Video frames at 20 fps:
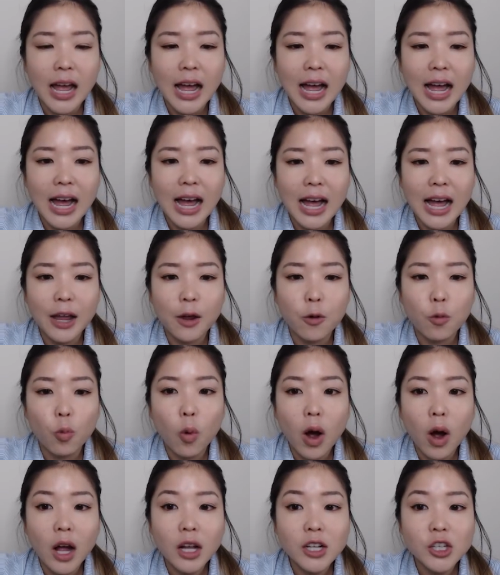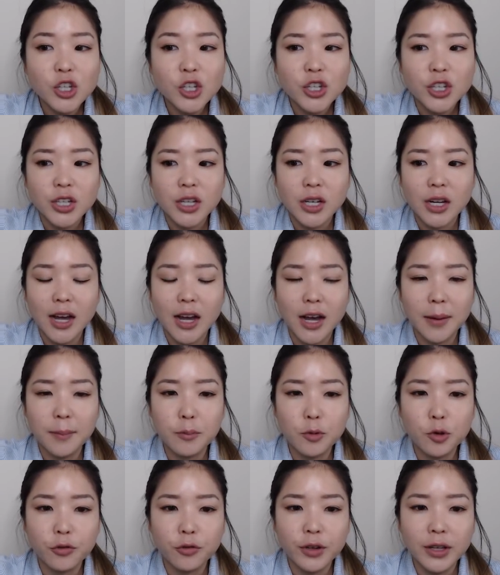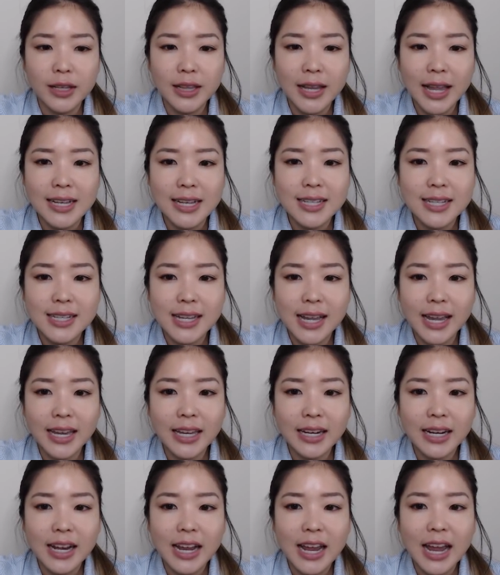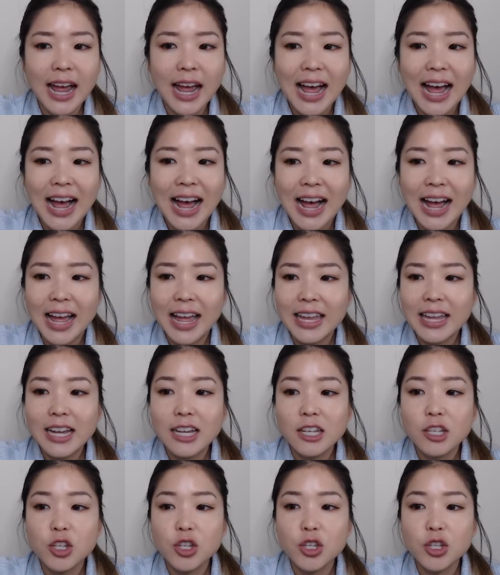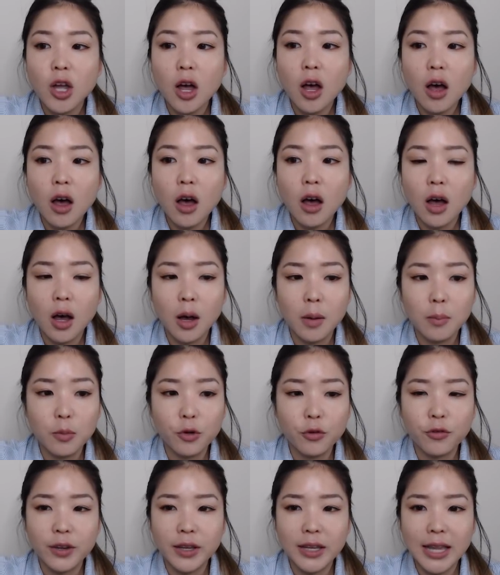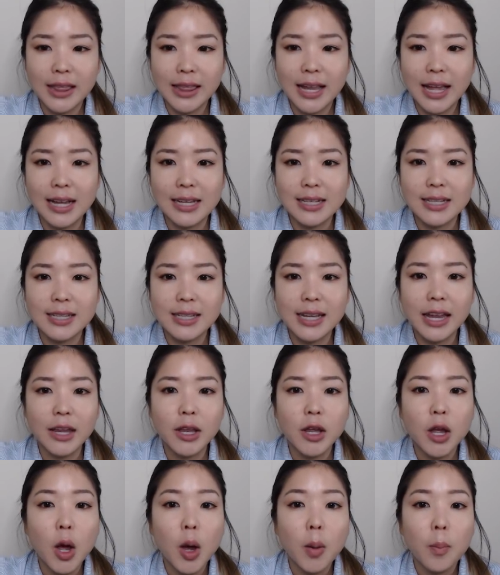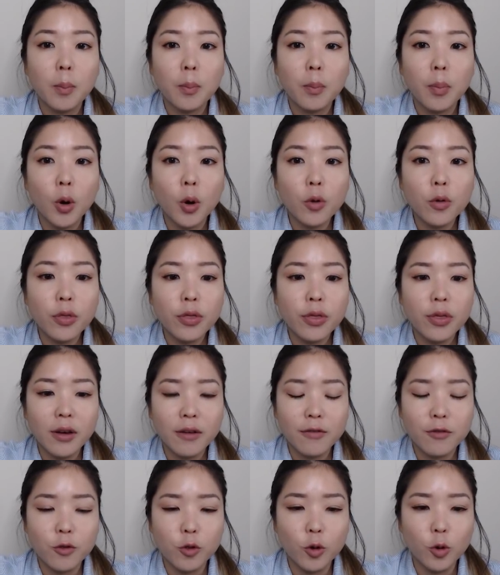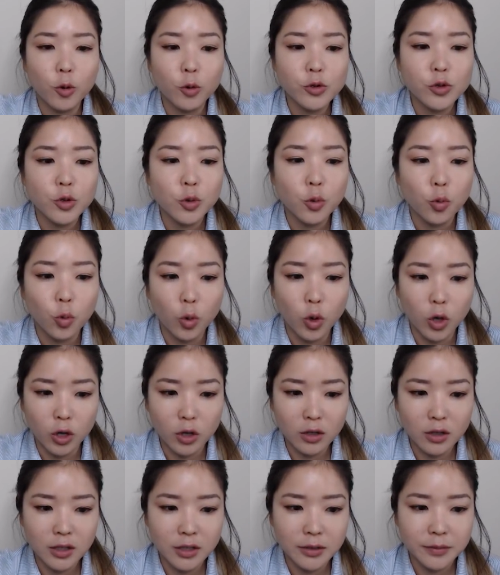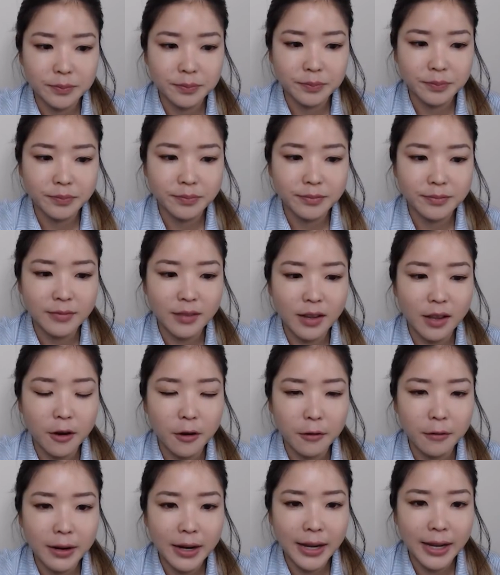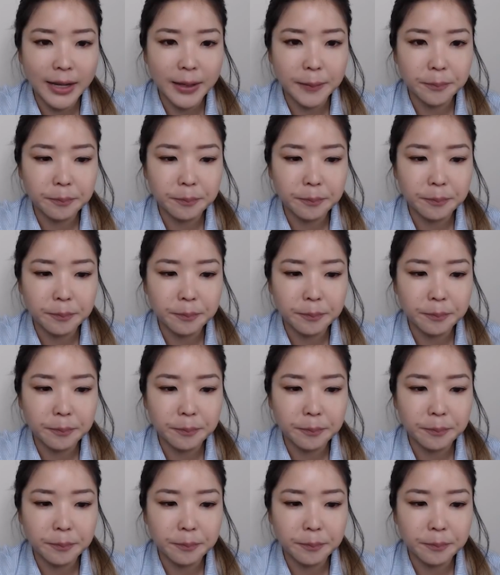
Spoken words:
I watched a movie last night. I saw a movie last night. Both of those work. All right.